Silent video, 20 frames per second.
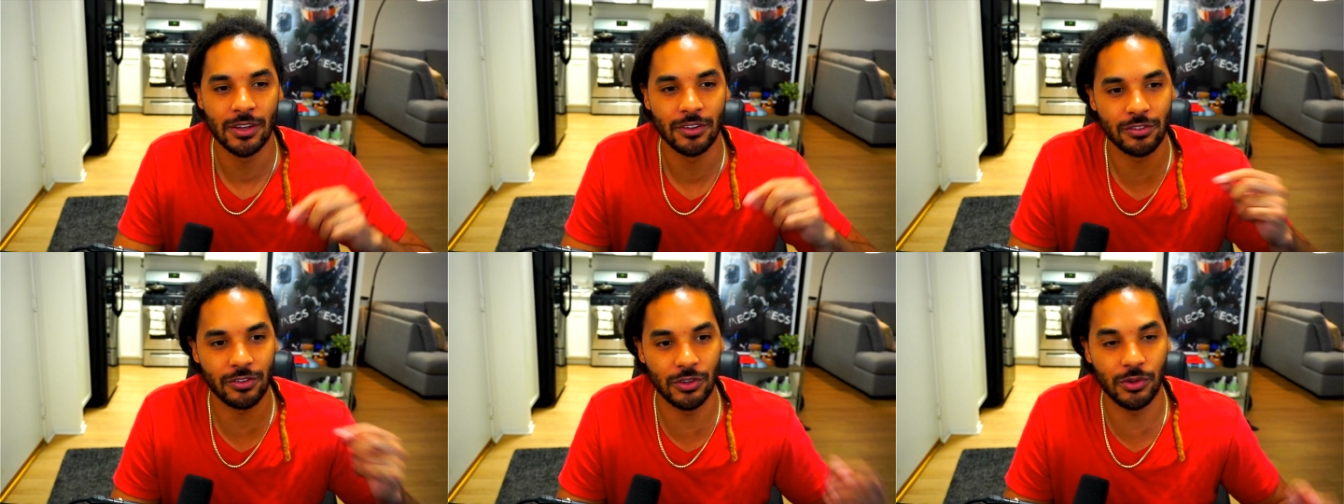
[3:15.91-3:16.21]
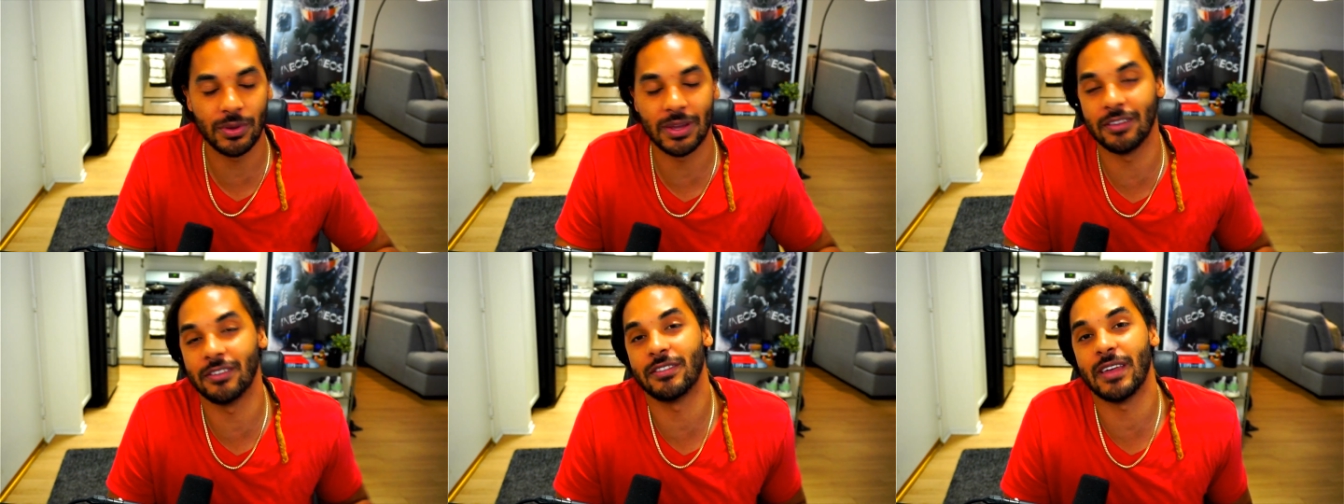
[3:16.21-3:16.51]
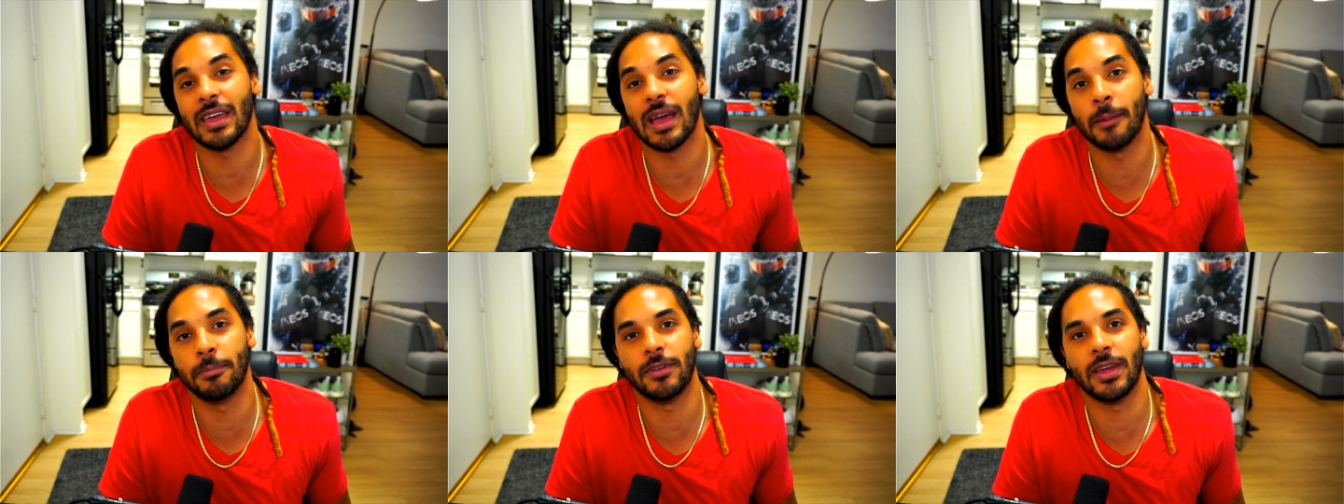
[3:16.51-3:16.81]
so you can
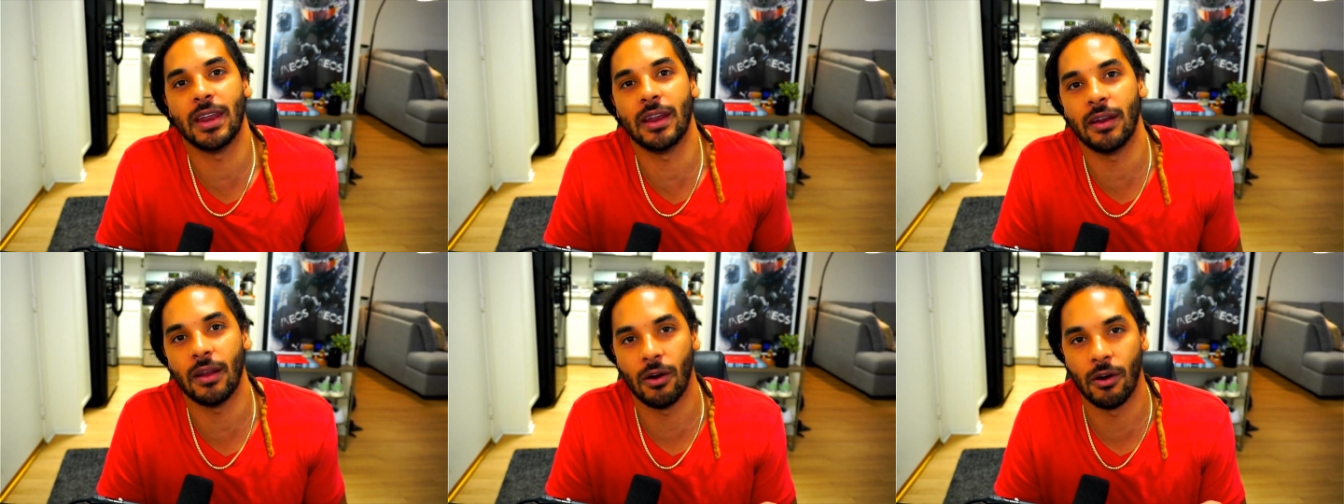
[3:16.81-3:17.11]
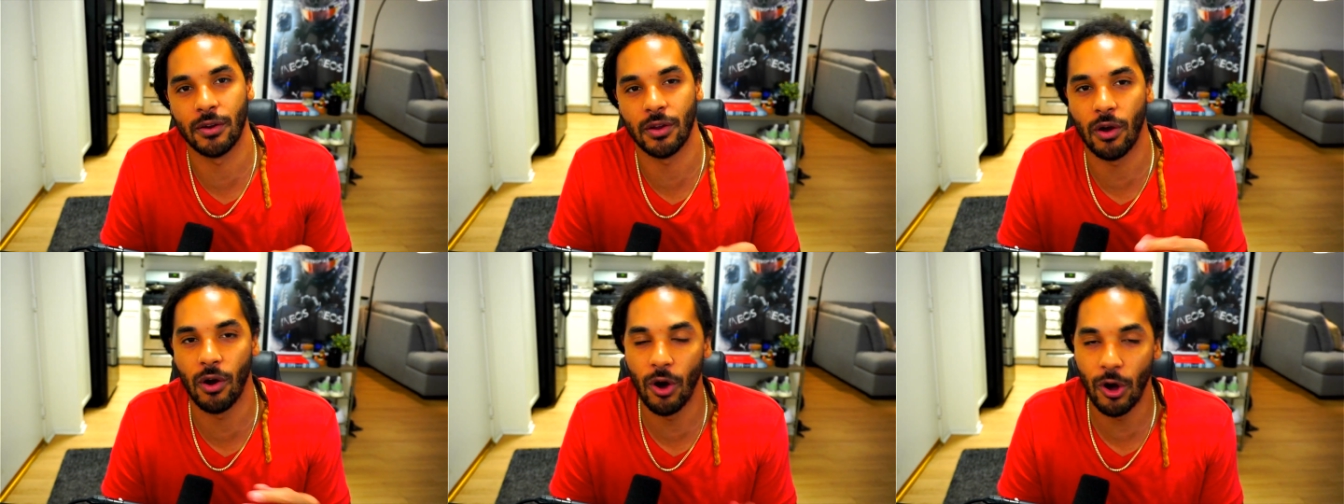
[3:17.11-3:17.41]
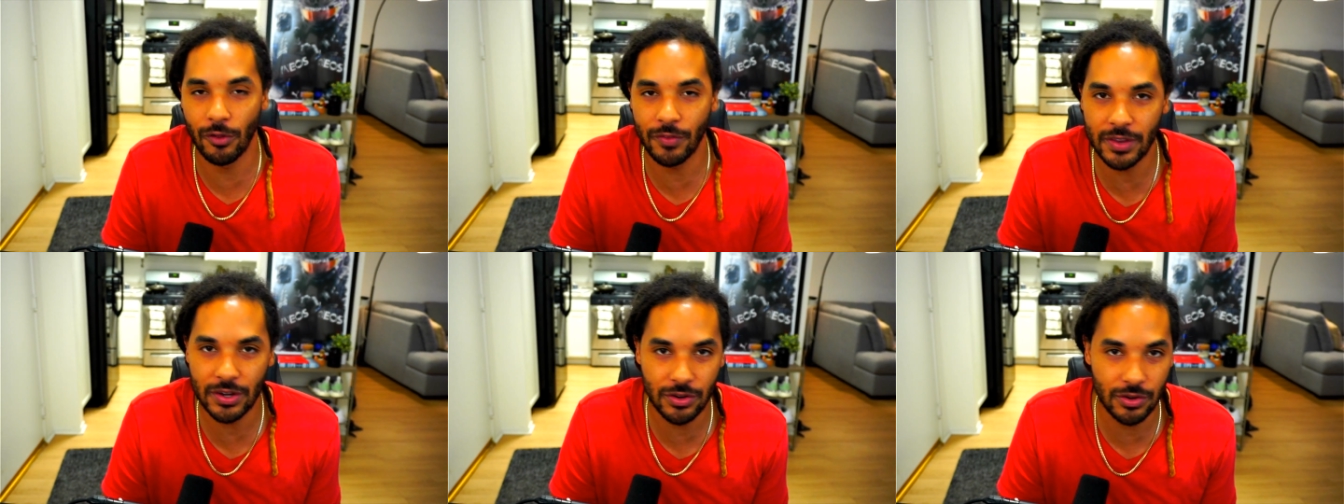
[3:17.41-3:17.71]
stay updated on
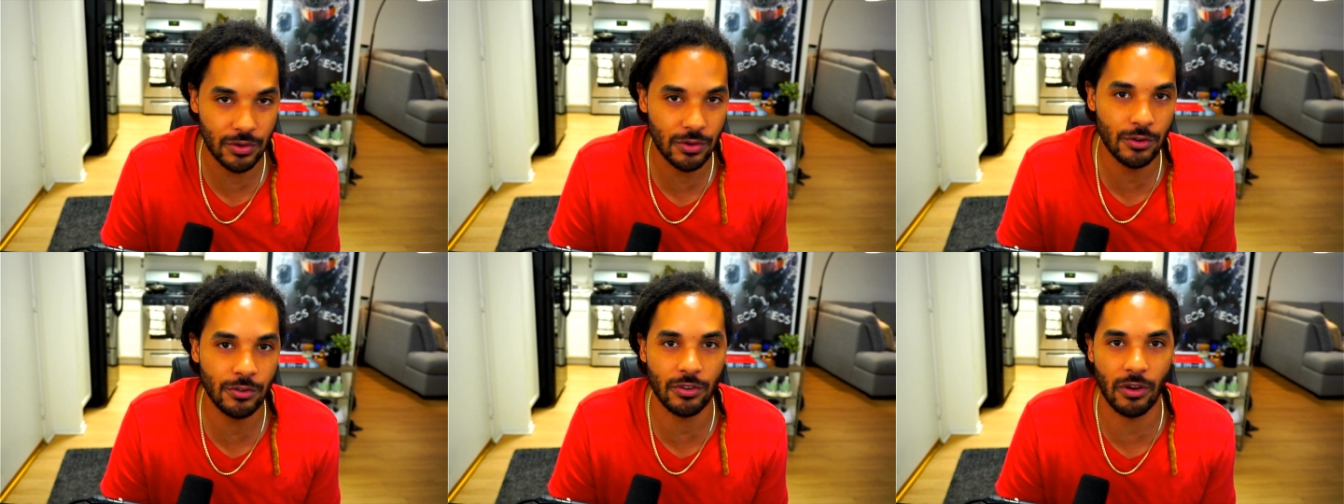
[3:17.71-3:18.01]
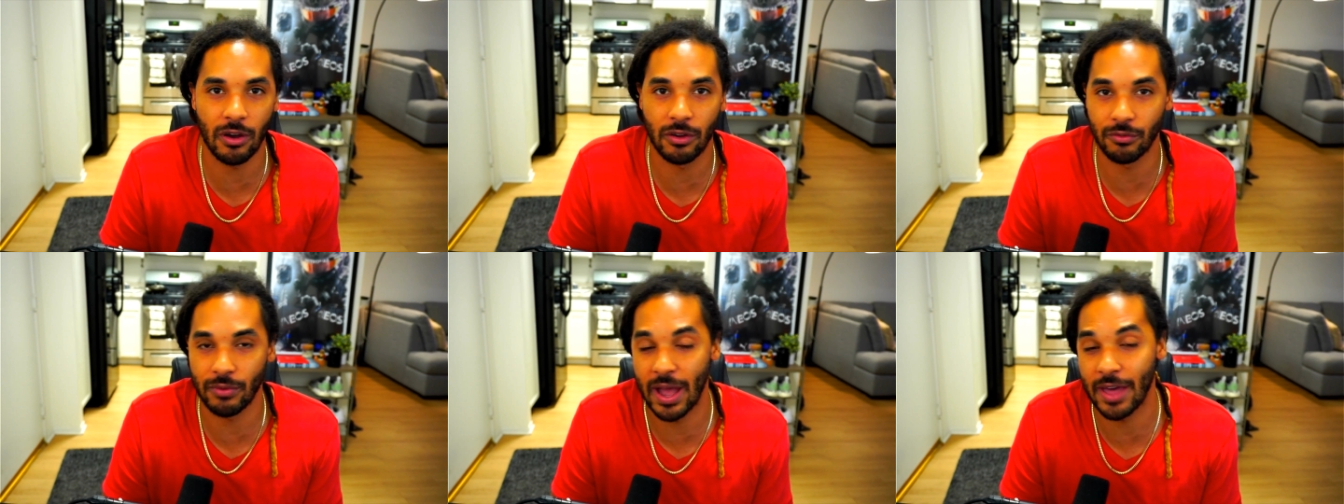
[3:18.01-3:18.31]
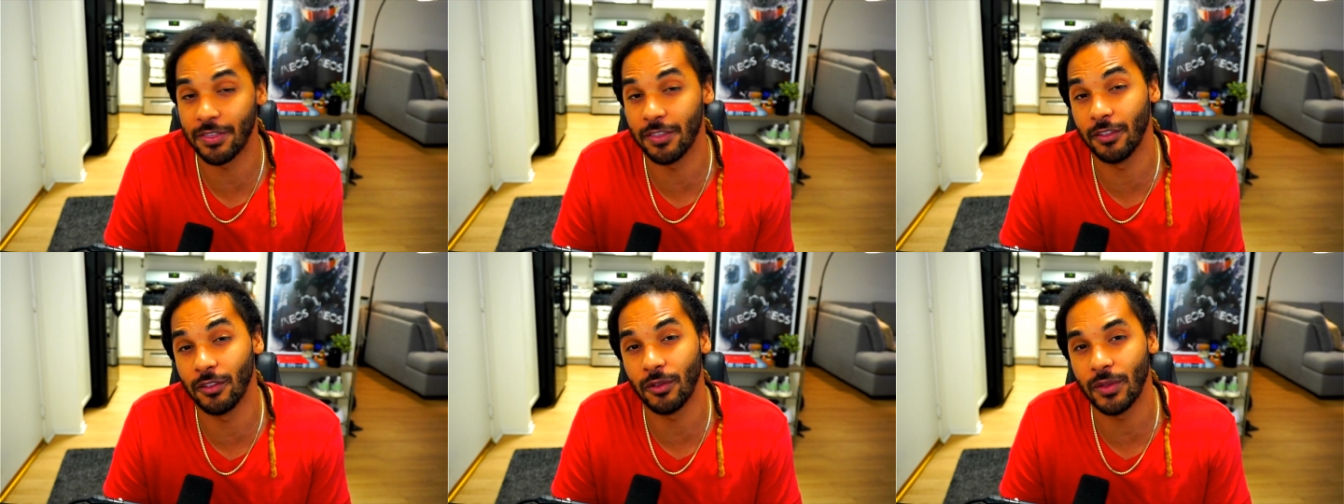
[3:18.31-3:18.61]
all the news on
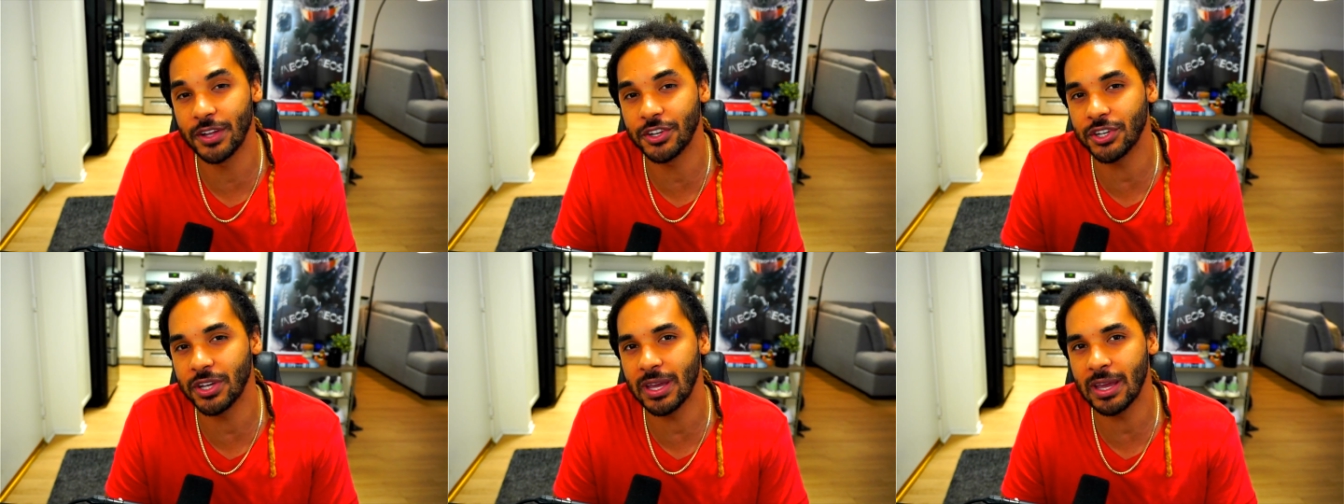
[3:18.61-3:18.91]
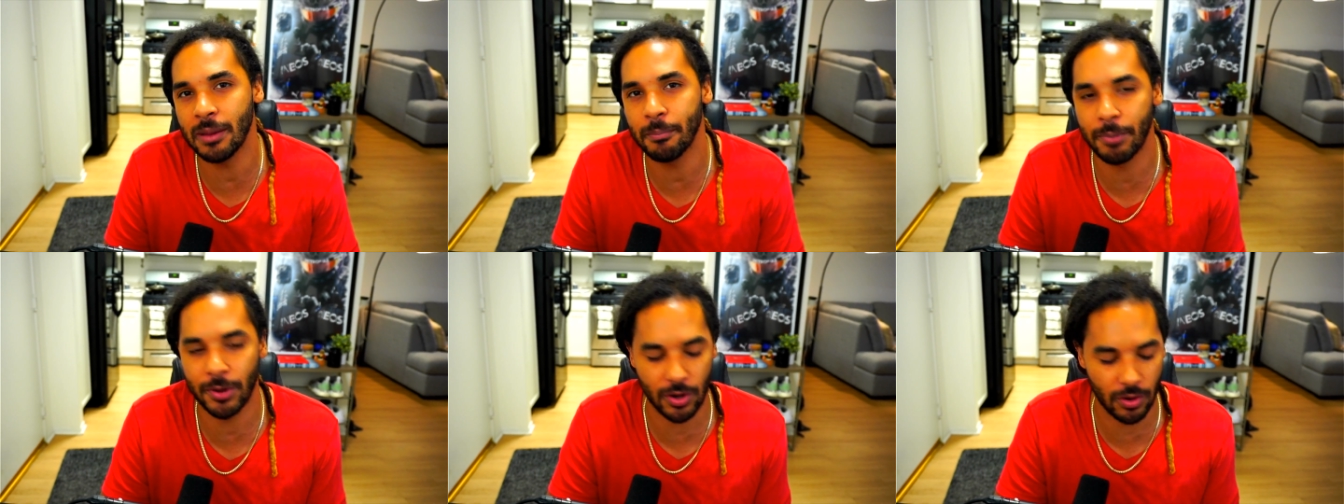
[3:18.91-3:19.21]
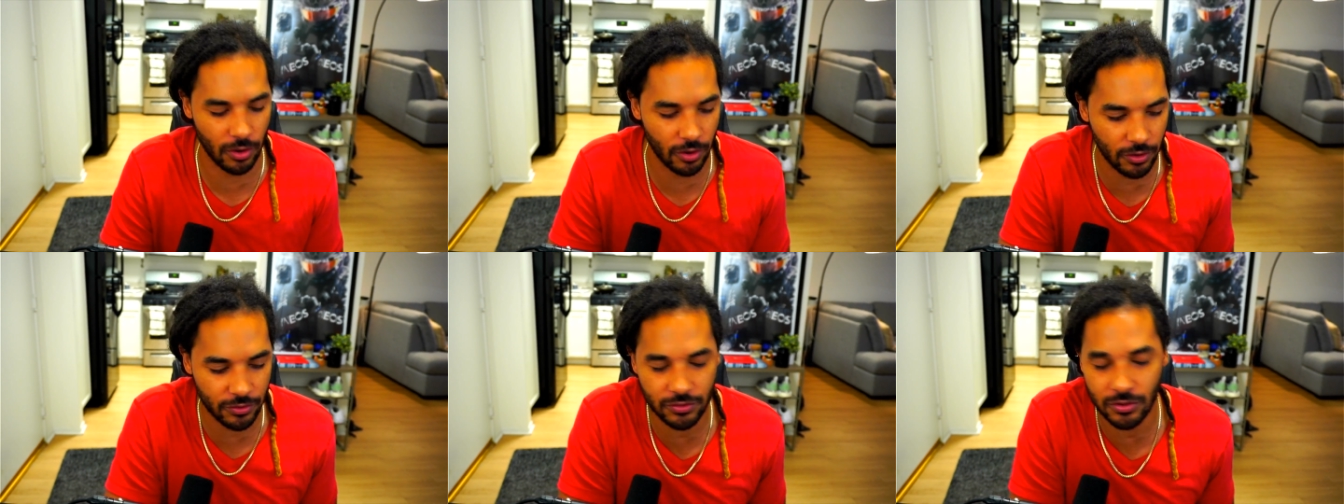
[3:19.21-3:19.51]
Wrath of the Lich King,
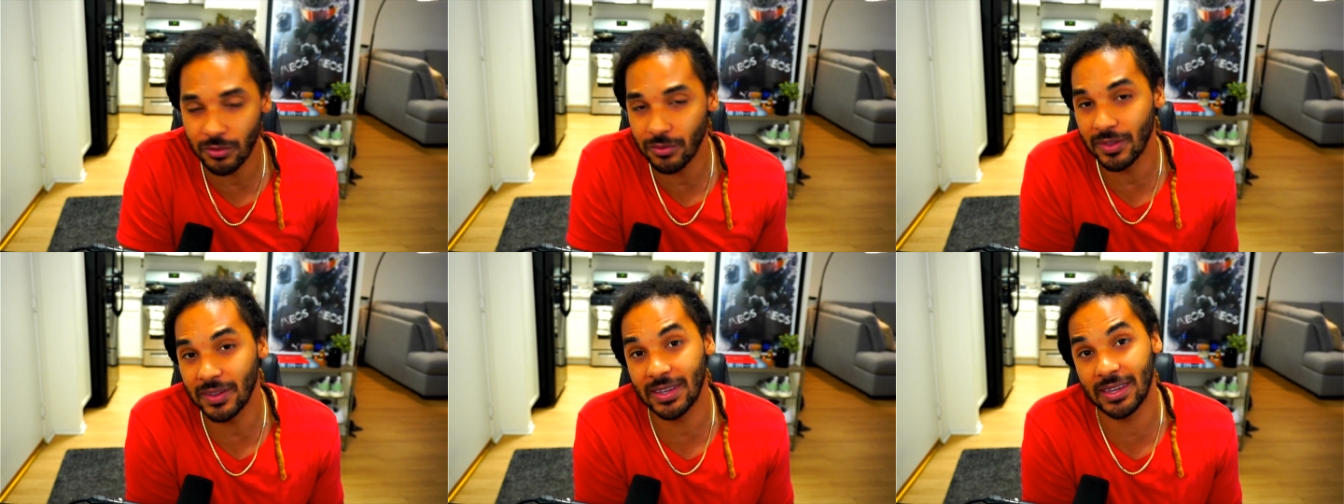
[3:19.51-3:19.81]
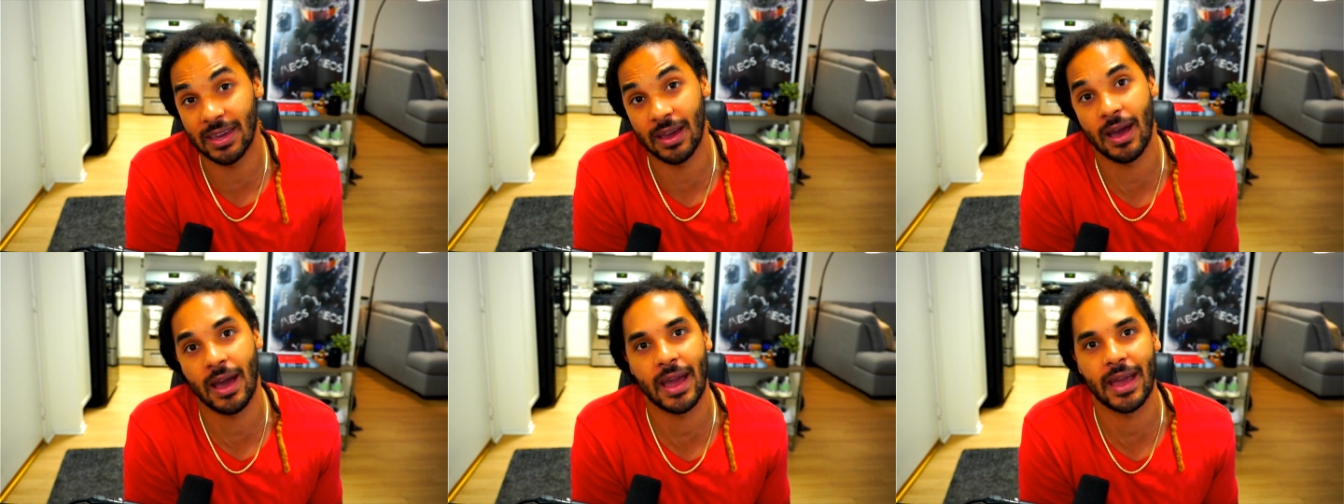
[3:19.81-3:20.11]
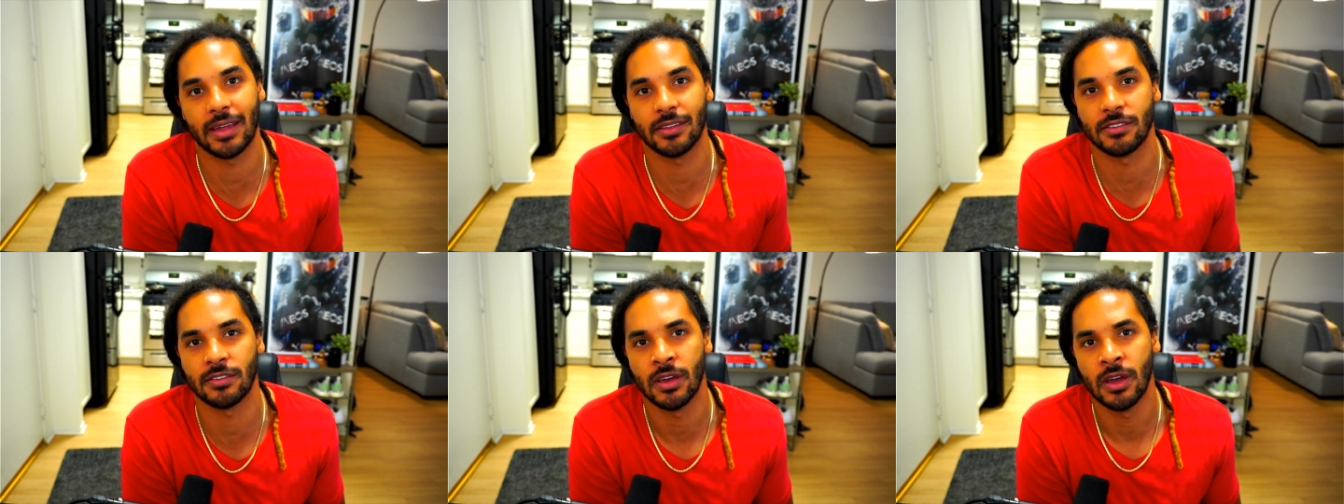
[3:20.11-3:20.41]
but also the
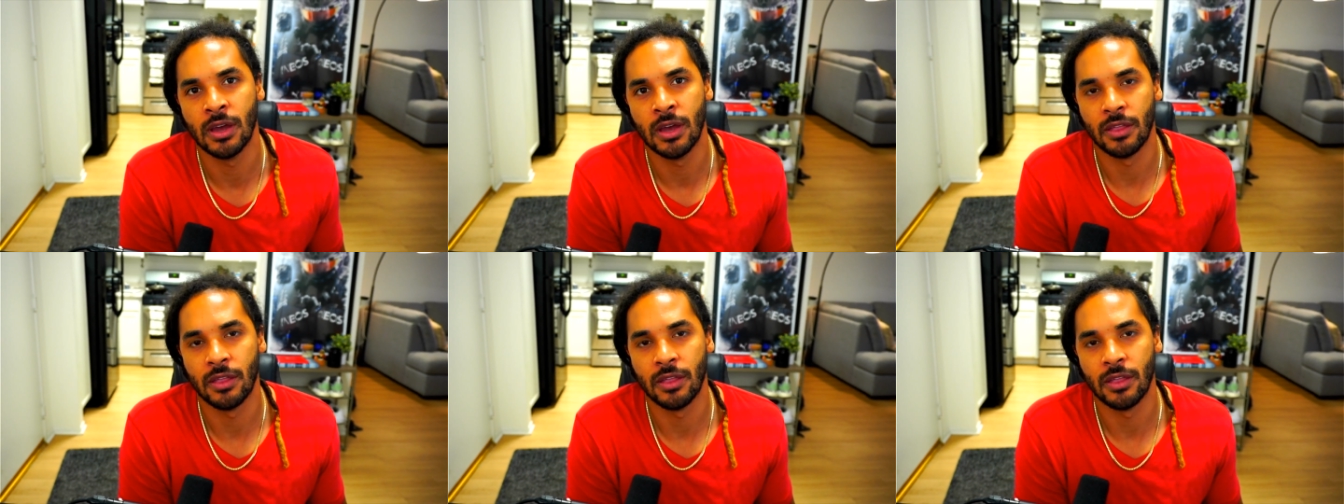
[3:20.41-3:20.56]
guides.